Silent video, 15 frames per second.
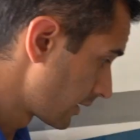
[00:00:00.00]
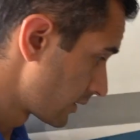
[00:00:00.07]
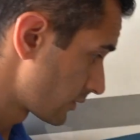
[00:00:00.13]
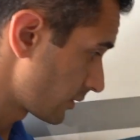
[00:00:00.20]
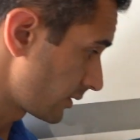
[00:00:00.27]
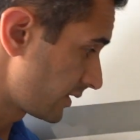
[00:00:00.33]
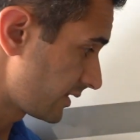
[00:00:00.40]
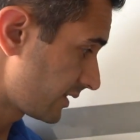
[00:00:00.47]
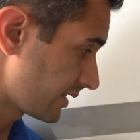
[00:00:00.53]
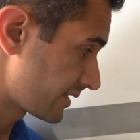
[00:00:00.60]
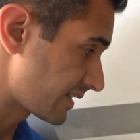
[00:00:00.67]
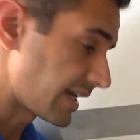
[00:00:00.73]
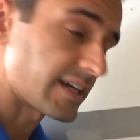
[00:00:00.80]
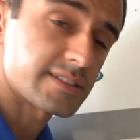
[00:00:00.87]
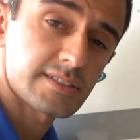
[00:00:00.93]
So I did the
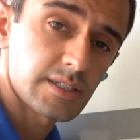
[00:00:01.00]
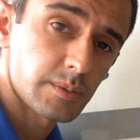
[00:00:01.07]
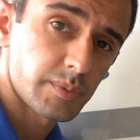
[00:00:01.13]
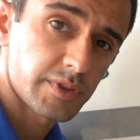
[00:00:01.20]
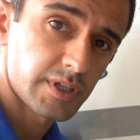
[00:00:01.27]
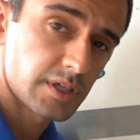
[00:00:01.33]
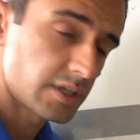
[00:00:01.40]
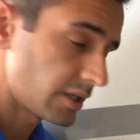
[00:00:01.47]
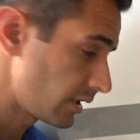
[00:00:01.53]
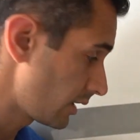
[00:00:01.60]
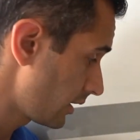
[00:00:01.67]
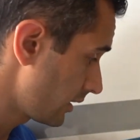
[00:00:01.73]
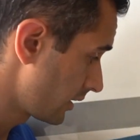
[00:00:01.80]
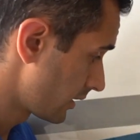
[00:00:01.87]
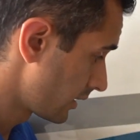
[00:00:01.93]
exact same thing
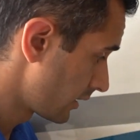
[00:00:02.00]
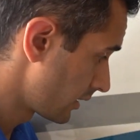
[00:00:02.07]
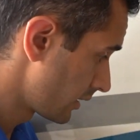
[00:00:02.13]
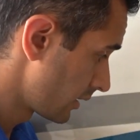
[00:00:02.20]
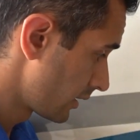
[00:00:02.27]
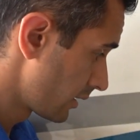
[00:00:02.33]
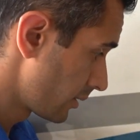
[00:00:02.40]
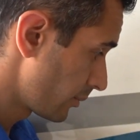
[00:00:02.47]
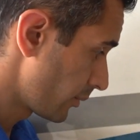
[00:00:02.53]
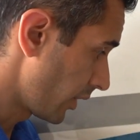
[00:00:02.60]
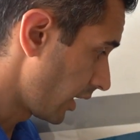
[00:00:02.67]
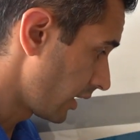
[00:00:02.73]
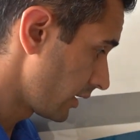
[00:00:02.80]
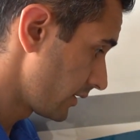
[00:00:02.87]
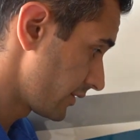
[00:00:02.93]
here,
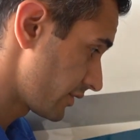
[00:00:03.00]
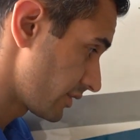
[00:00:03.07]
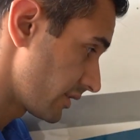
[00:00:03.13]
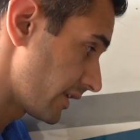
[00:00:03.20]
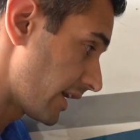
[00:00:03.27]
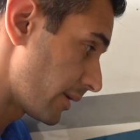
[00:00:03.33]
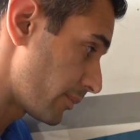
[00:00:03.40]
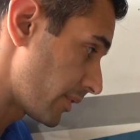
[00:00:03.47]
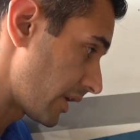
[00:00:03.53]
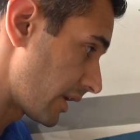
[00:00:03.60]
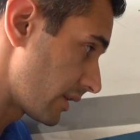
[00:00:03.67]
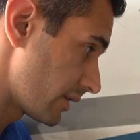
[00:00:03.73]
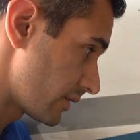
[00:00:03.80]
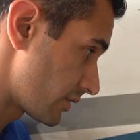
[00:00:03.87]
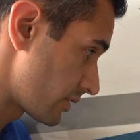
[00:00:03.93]
polished, not
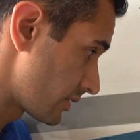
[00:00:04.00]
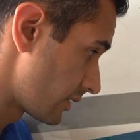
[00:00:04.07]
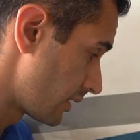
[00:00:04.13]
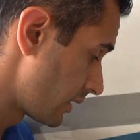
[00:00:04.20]
polished.